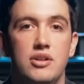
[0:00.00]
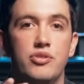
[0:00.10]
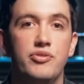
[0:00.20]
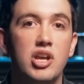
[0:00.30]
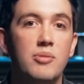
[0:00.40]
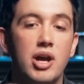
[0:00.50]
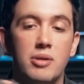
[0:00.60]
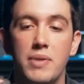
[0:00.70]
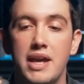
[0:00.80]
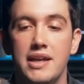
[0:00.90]
The
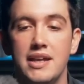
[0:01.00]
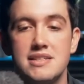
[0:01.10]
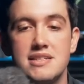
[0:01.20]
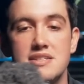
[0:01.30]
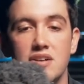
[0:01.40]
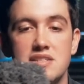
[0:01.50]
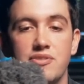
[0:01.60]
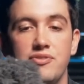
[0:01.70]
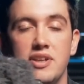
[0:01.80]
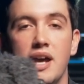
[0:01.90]
VideoMic Me is designed
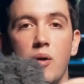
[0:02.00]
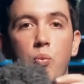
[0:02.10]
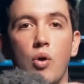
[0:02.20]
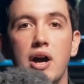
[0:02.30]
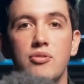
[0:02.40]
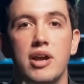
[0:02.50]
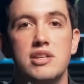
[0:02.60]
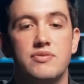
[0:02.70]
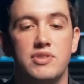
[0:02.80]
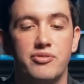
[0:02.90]
to fit a wide
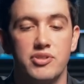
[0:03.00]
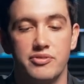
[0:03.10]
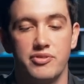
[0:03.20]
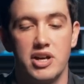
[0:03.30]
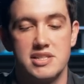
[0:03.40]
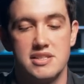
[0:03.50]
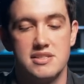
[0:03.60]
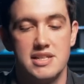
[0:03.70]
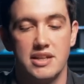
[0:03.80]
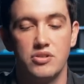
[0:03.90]
range of different
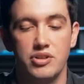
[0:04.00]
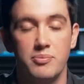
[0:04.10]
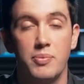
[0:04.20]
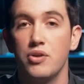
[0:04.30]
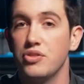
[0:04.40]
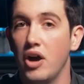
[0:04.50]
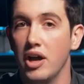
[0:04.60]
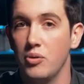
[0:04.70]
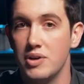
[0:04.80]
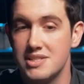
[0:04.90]
devices, including both
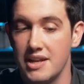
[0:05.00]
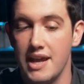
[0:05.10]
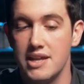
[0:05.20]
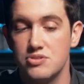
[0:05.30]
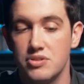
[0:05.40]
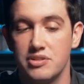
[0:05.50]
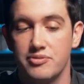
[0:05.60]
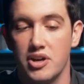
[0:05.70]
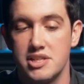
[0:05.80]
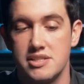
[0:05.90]
iOS and Android
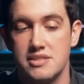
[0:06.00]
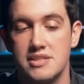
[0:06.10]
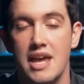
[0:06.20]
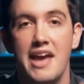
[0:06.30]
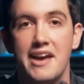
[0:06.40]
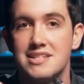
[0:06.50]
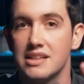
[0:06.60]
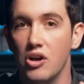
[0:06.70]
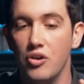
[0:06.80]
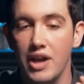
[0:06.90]
devices, as
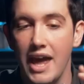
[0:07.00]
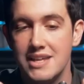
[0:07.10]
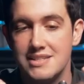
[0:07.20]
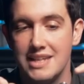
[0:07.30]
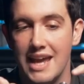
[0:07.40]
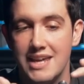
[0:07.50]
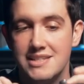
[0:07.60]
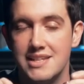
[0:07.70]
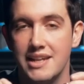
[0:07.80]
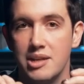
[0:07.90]
long as the
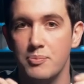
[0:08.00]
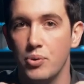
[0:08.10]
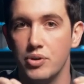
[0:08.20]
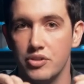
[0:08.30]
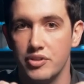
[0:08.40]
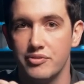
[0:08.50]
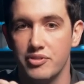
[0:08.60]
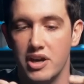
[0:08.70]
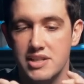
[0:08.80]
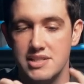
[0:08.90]
headset input on the
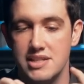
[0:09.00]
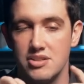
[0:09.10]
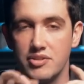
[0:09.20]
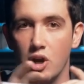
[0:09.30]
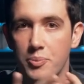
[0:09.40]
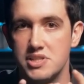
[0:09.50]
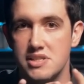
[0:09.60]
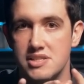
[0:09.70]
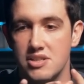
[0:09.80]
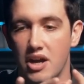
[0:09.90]
device is on the
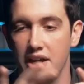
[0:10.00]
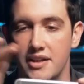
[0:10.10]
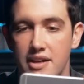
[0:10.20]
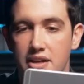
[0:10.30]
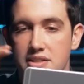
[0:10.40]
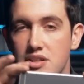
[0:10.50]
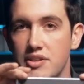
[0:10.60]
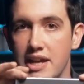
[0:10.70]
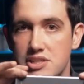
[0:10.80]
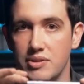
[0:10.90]
opposite side to
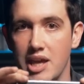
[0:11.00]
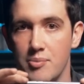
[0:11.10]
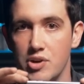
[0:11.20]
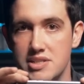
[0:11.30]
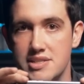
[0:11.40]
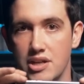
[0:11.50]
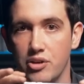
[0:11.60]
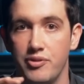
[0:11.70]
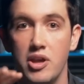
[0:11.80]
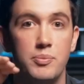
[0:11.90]
the actual camera
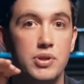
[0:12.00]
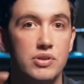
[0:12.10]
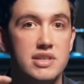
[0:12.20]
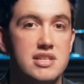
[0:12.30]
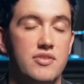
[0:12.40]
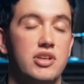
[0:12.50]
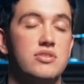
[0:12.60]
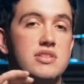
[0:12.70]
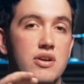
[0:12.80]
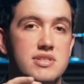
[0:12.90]
itself, purely so that
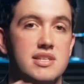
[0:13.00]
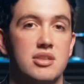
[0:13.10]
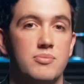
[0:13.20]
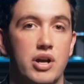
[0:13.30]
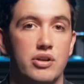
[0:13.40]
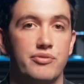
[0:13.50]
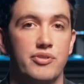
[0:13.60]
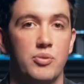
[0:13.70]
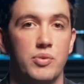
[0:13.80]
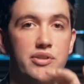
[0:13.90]
you don't see the
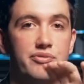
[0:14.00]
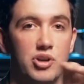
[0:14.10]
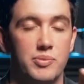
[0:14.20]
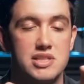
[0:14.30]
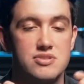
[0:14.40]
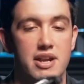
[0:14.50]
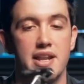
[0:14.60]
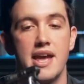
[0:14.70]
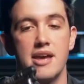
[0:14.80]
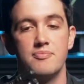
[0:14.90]
microphone when you're filming straight
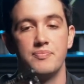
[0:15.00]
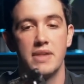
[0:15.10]
ahead.